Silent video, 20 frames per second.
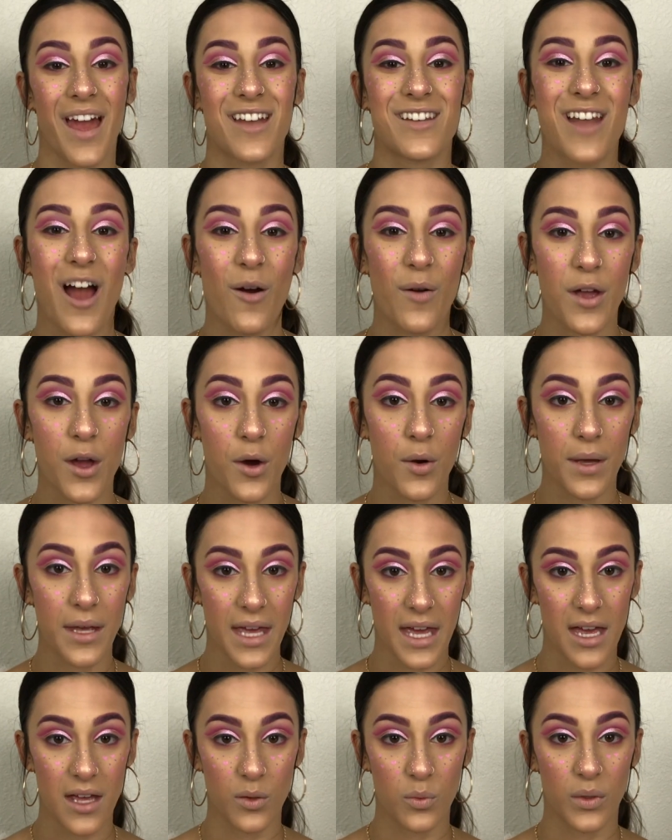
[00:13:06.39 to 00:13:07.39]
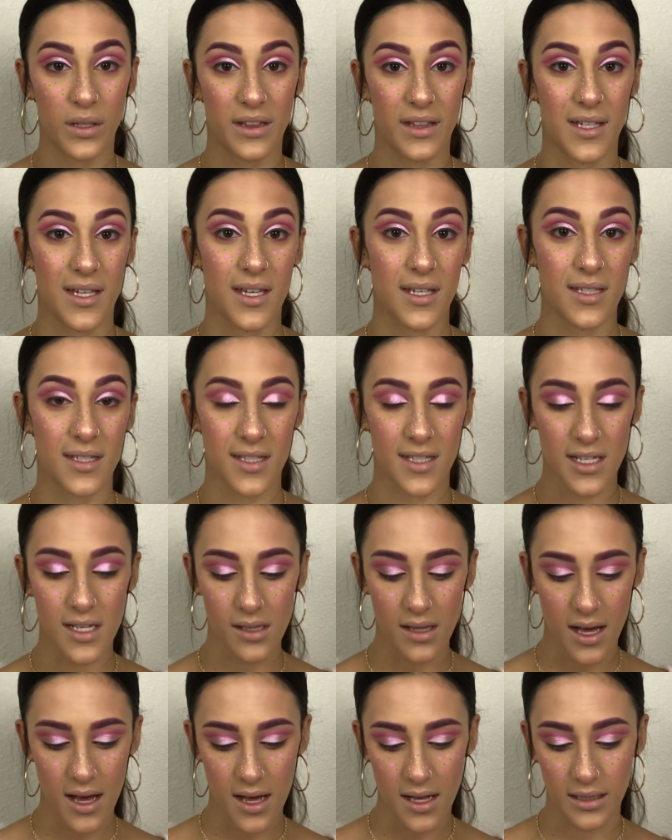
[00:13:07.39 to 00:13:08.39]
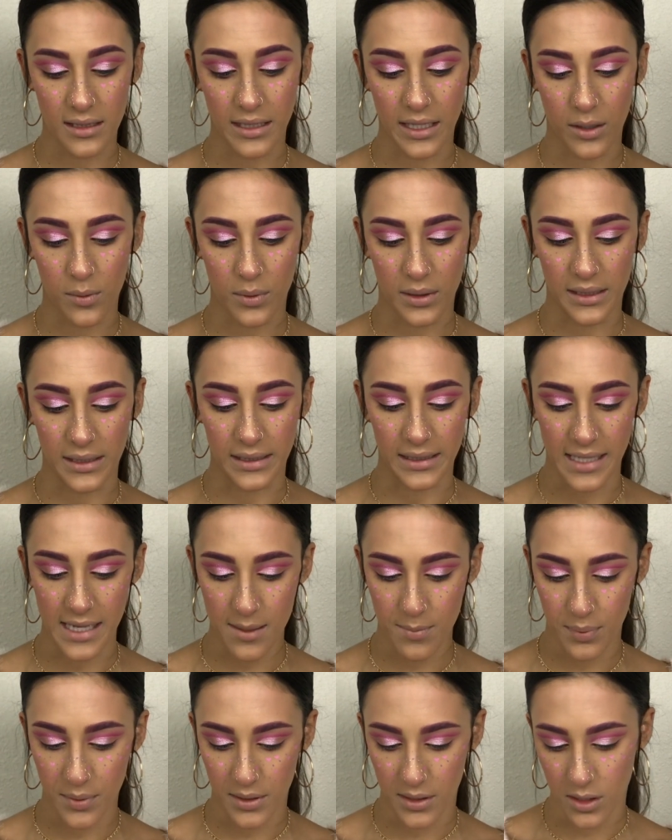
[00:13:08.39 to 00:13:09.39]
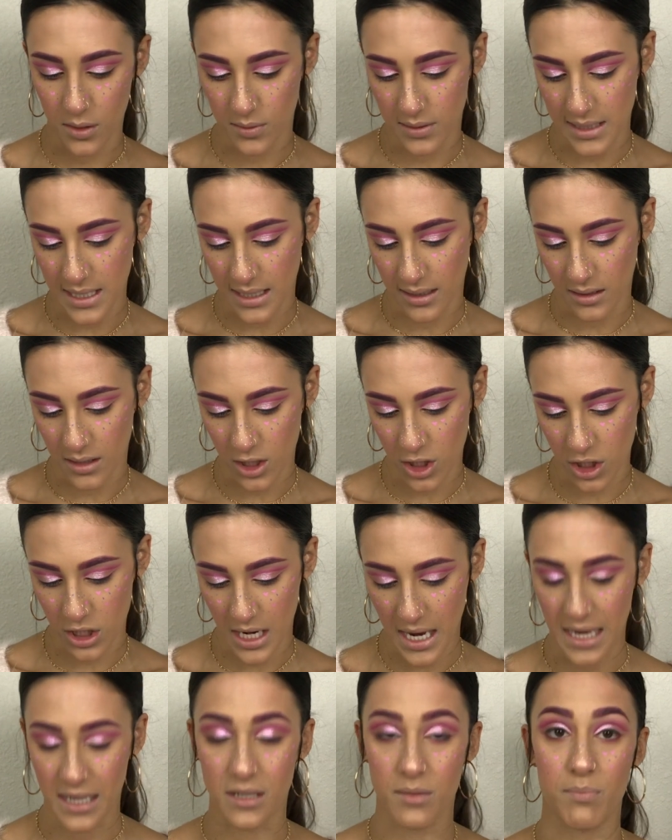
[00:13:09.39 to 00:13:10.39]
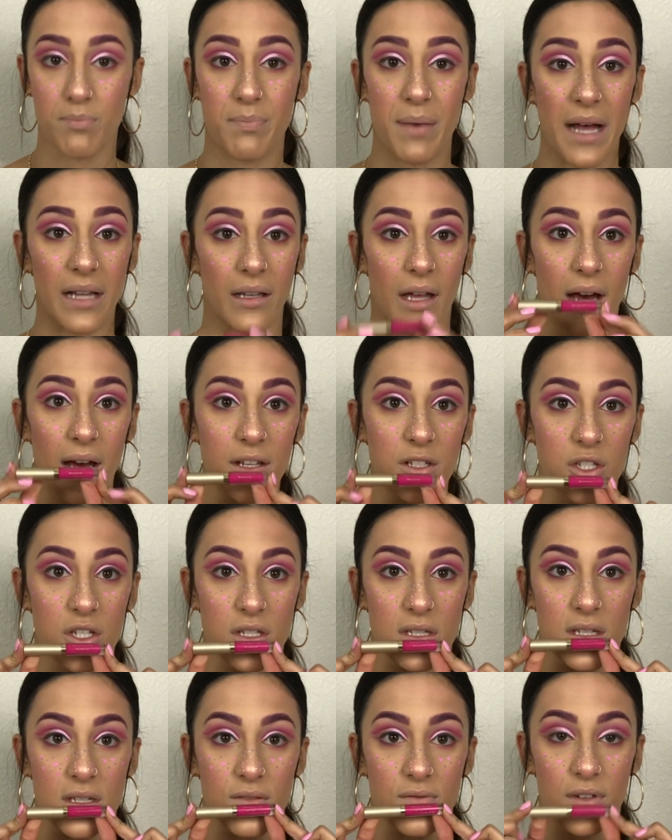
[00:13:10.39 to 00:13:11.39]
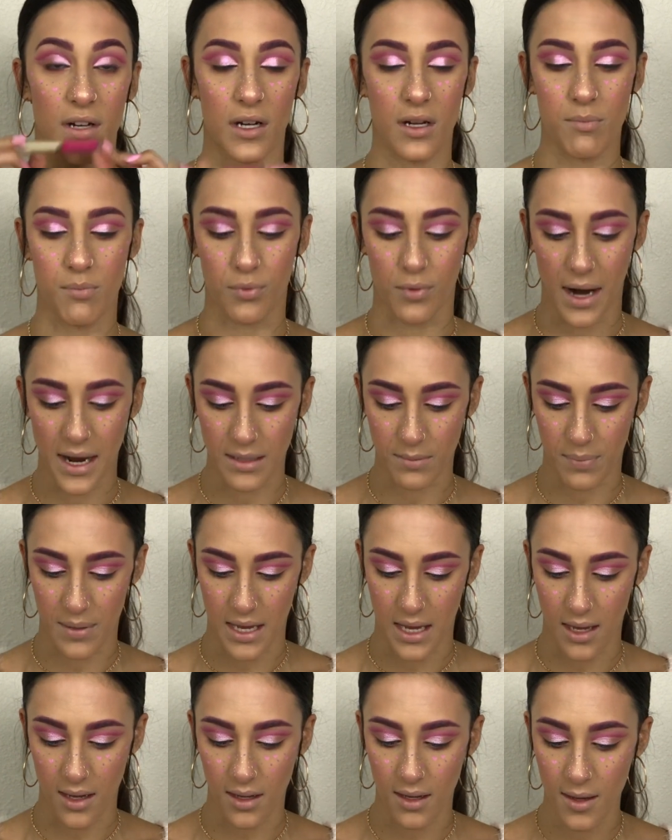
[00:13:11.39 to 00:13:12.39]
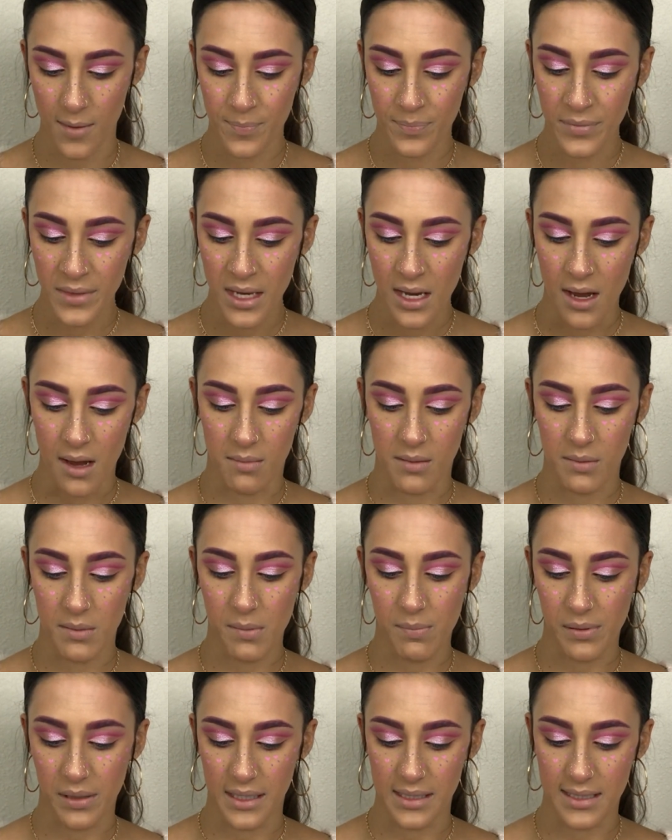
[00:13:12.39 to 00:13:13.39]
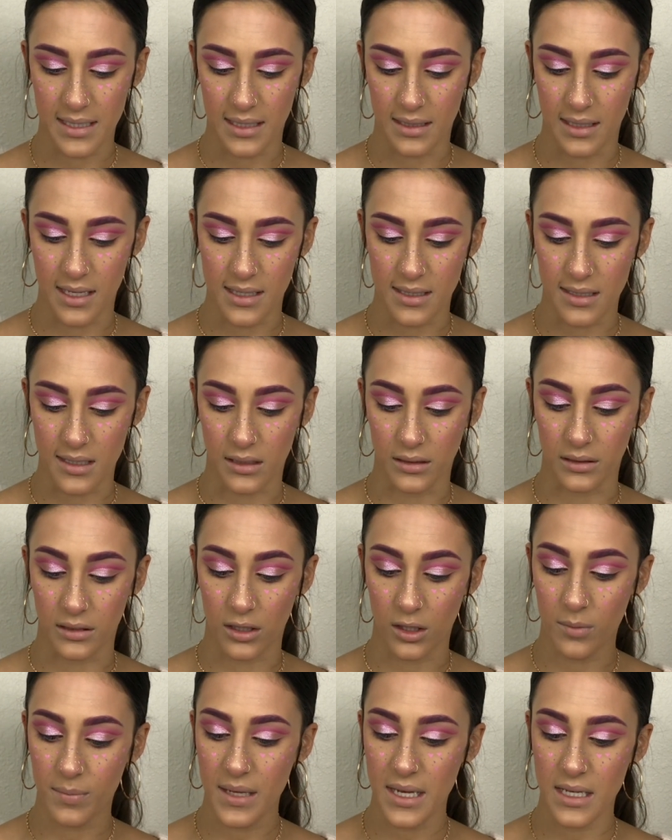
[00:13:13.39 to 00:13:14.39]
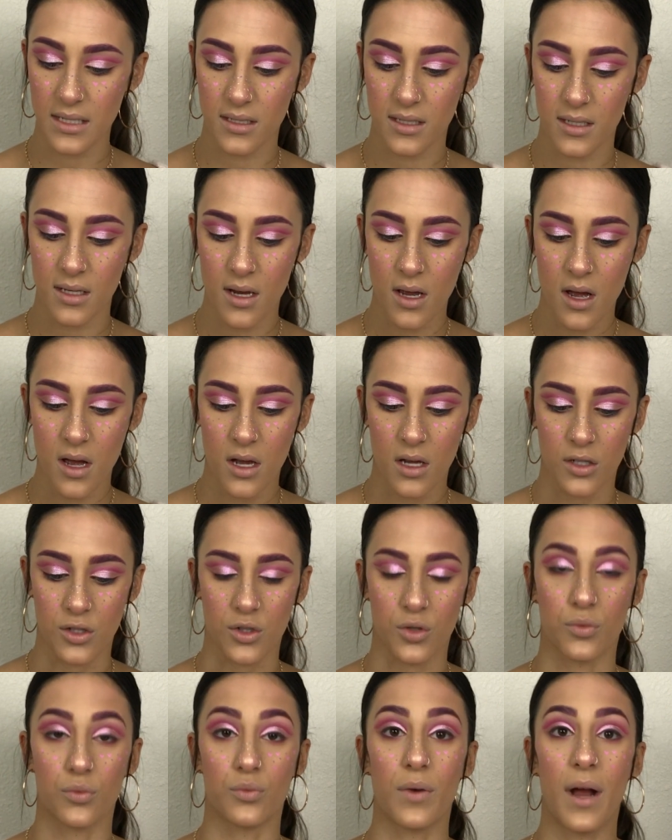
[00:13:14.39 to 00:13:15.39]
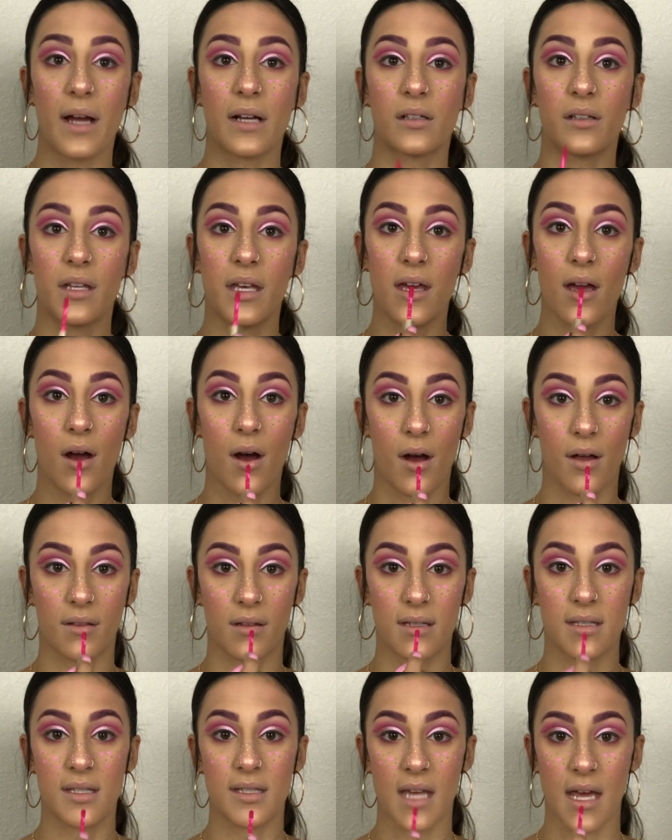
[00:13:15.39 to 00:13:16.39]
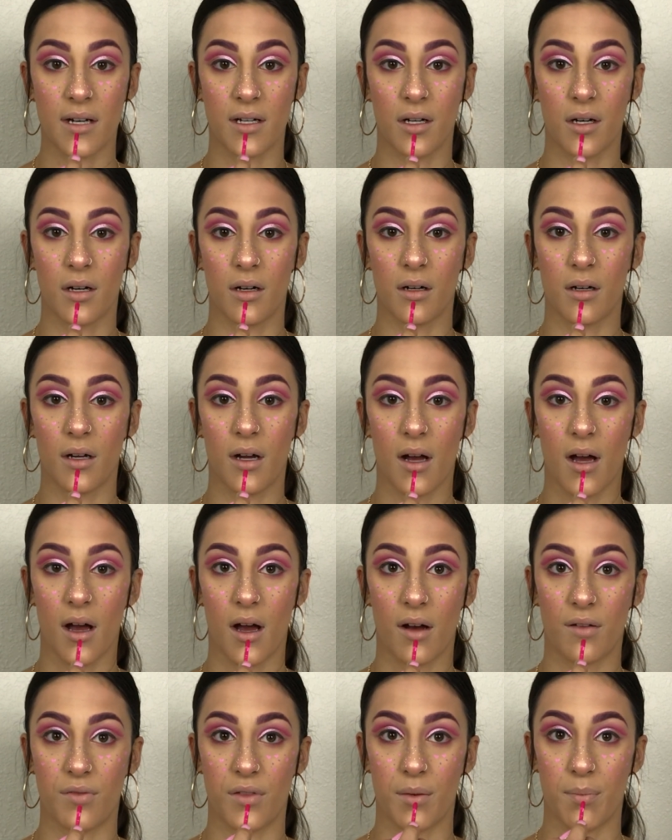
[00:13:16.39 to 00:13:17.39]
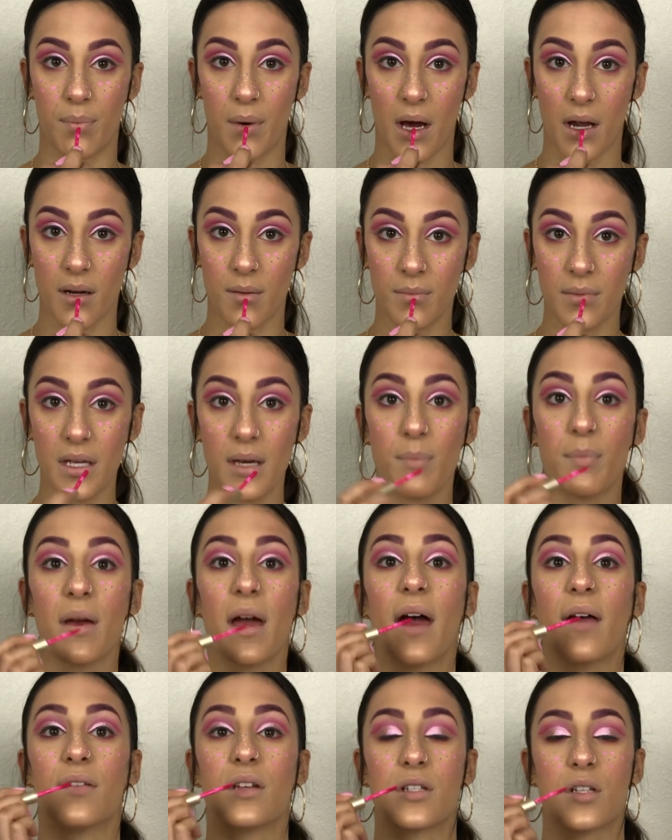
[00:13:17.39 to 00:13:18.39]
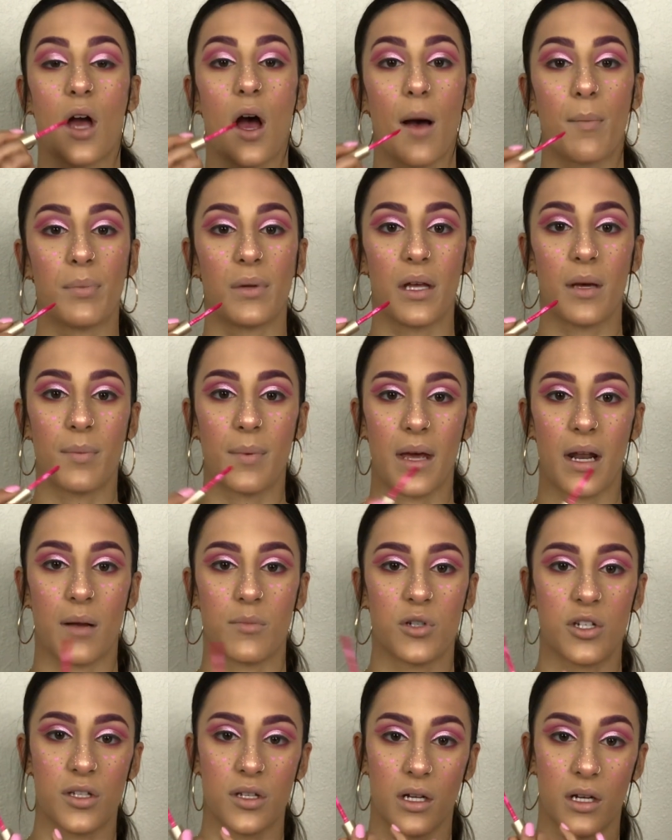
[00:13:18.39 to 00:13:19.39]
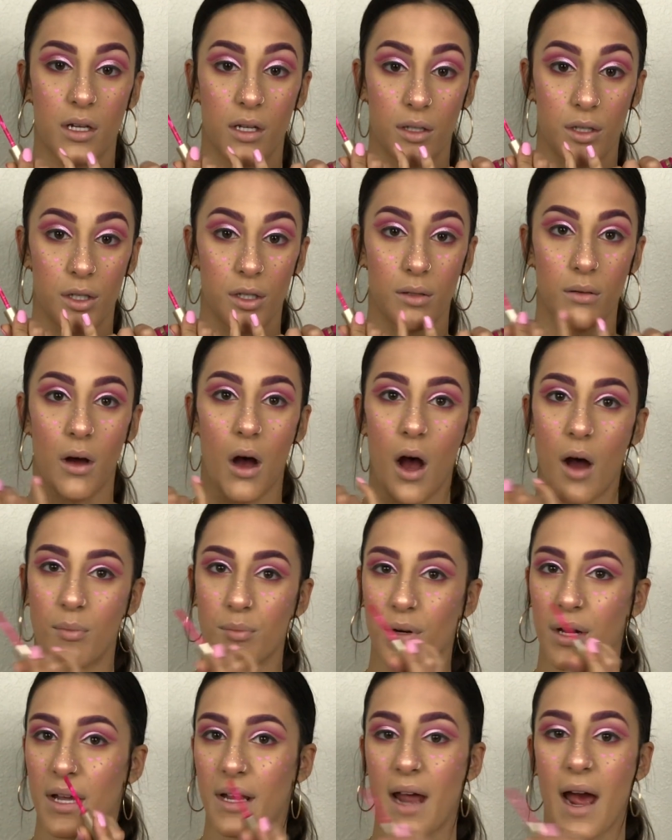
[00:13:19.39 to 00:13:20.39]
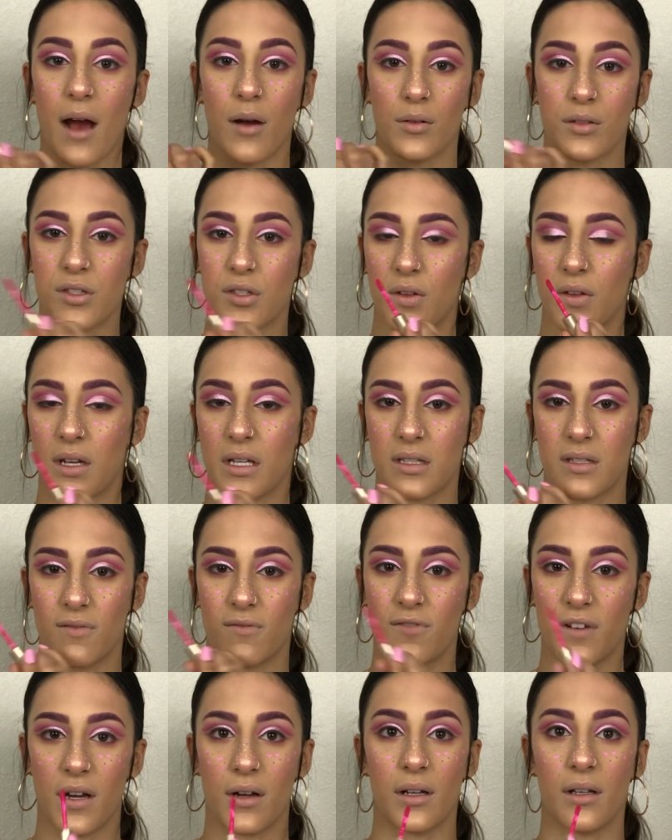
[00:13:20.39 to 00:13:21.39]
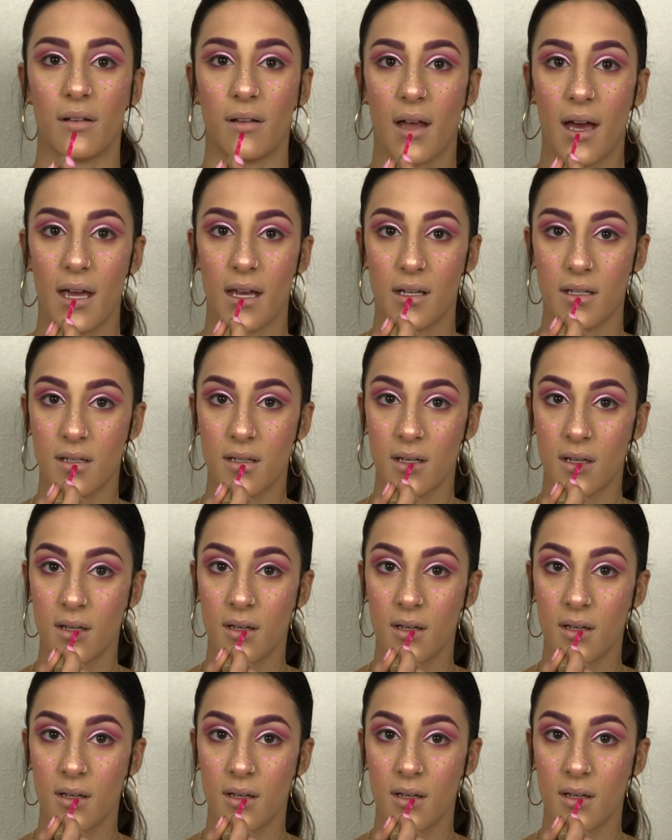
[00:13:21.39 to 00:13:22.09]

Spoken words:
Now we're going in with the Stila Liquid Lip using the shade Bella. It's just this very bright pink. I'm going to be placing this a little bit directly on the center of the bottom lip and the top lip, and I'm just going to ombre it out so that it's a very light